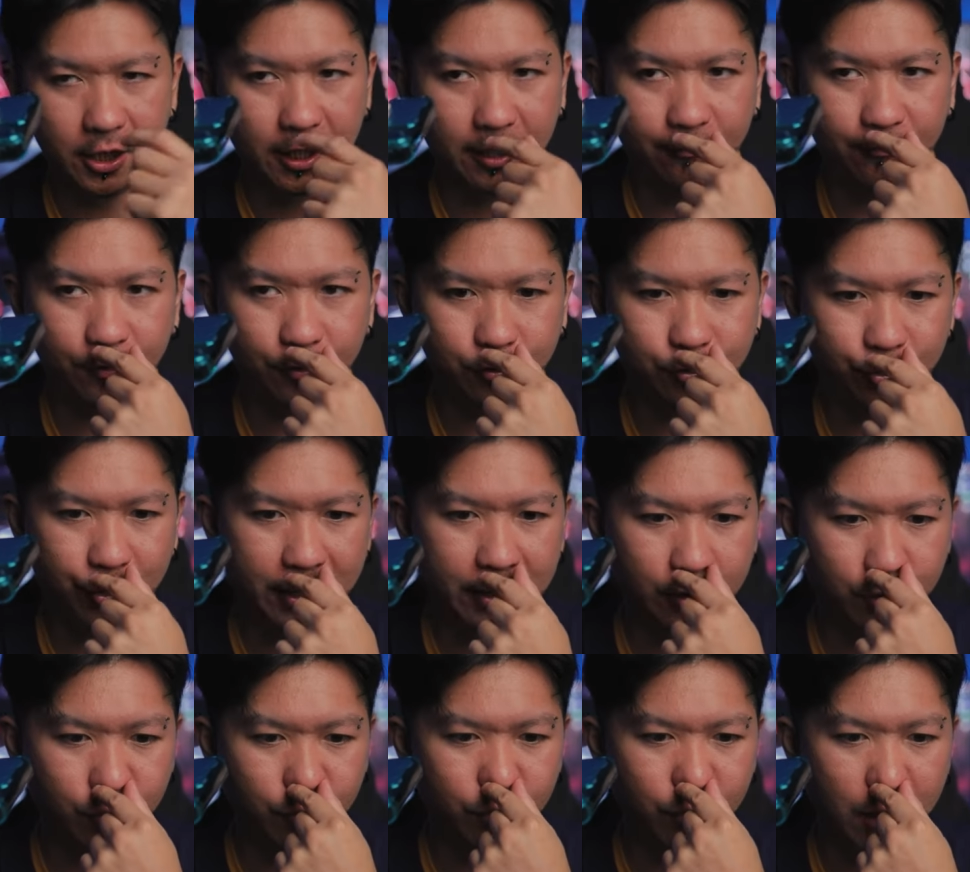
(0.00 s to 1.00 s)
If you're
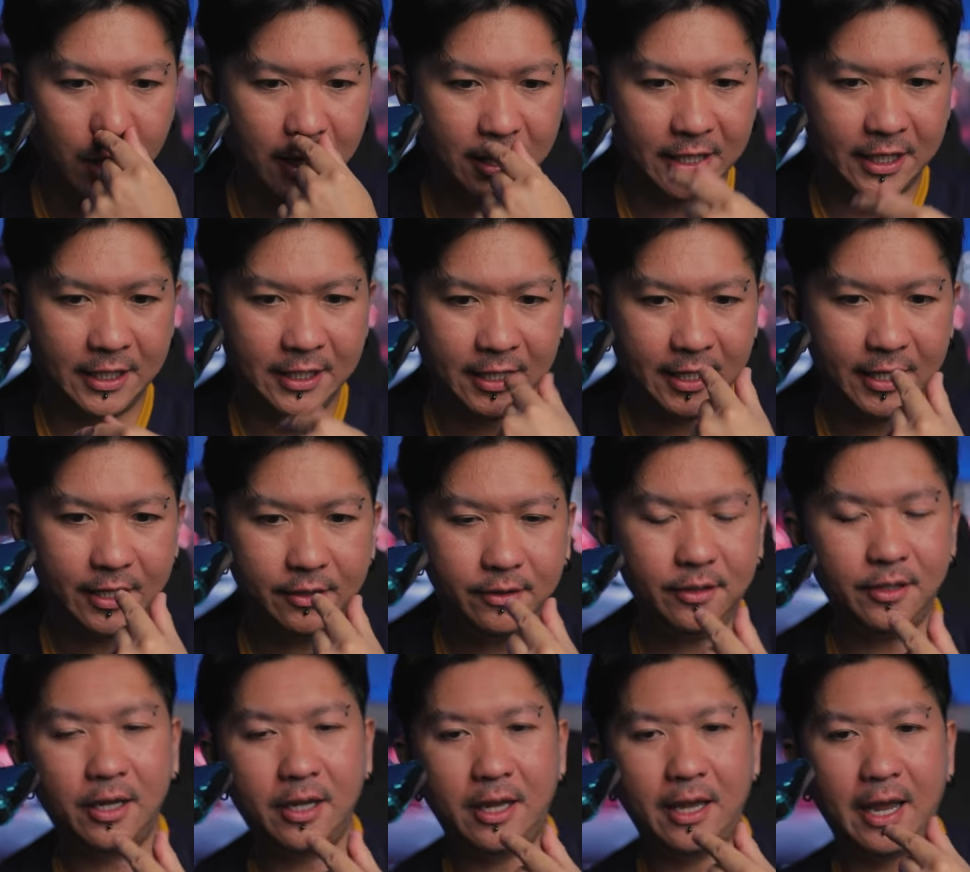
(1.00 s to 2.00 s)
trying to inhale